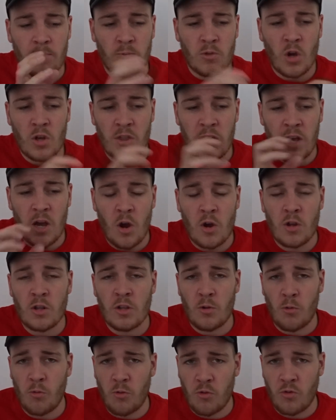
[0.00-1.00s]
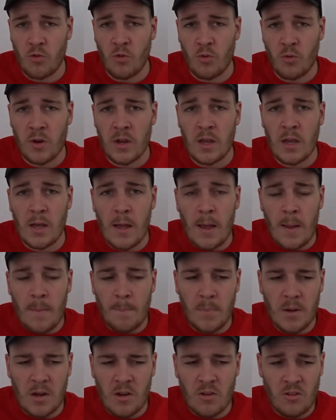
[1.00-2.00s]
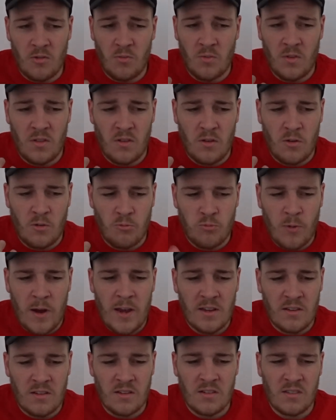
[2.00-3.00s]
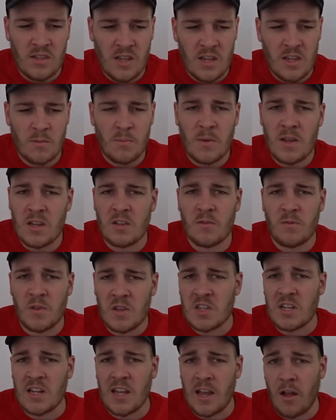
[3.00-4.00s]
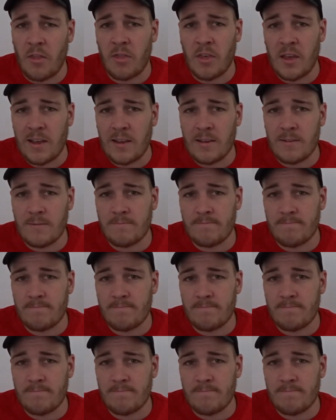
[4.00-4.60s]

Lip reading: got their own little story, because it was great to see them individually, I think.